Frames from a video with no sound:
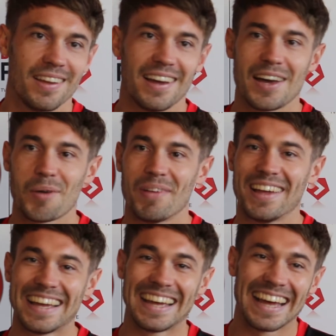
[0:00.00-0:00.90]
Like
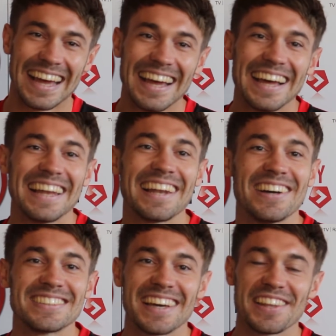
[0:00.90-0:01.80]
I
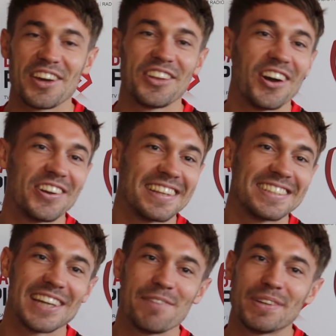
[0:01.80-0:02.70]
say, the unknown of the
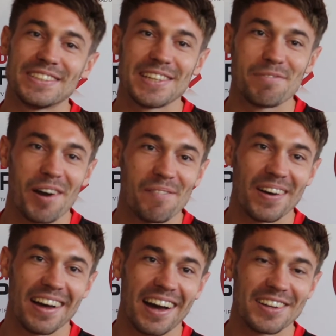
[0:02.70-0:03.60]
Championship,
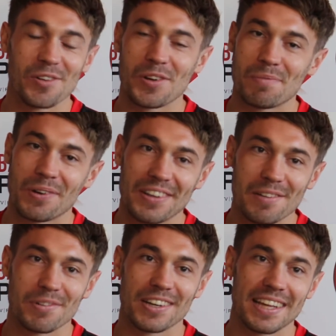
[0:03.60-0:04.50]
I don't want to put a
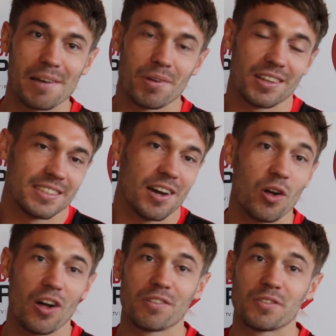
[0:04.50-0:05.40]
number in it yet, but like I say,
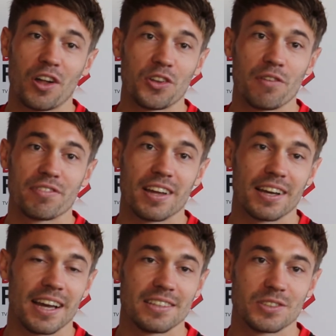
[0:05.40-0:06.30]
I'll do everything I
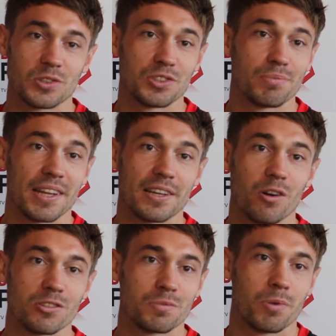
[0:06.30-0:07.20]
can to score as many
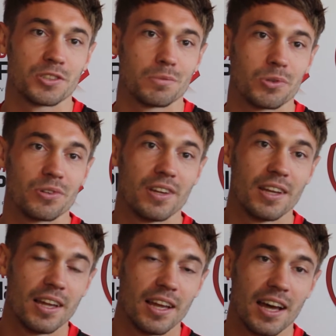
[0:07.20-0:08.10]
goals as possible.
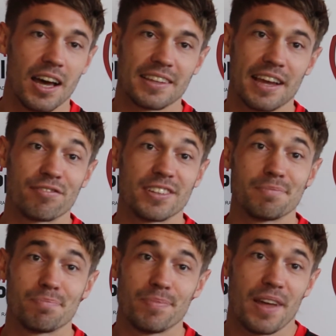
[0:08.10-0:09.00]
I think
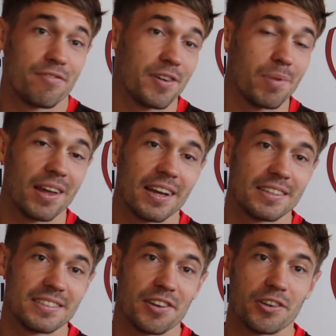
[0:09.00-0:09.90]
every player
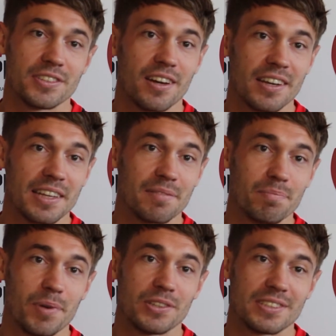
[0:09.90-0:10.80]
has their own target
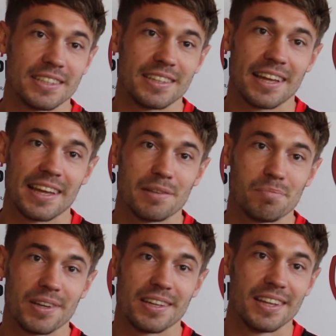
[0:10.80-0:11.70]
personally in their head,
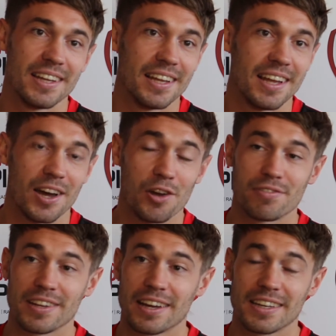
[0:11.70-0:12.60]
but
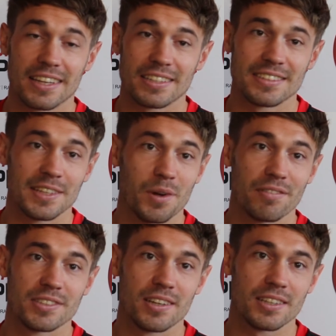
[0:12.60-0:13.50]
hopefully I can exceed
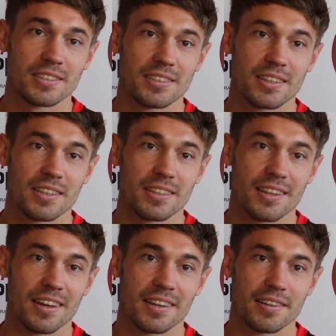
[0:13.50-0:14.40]
whatever targets that
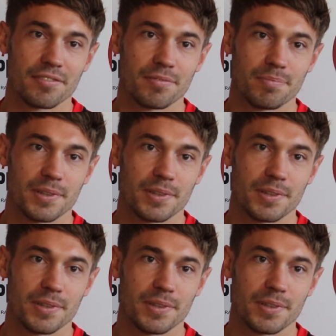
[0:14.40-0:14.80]
I have.